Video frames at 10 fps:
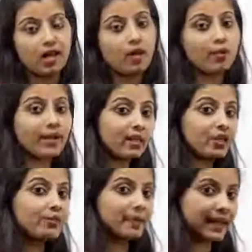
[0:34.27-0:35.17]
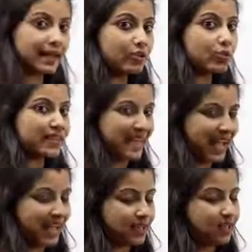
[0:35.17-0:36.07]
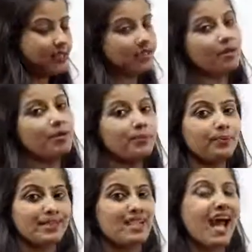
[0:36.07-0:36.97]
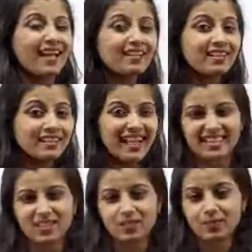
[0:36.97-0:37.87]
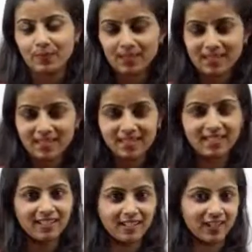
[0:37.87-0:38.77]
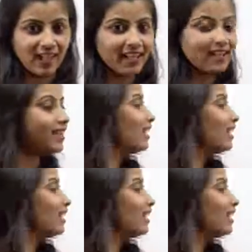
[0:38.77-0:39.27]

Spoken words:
We are going to begin with an because I think that's the simplest. Okay.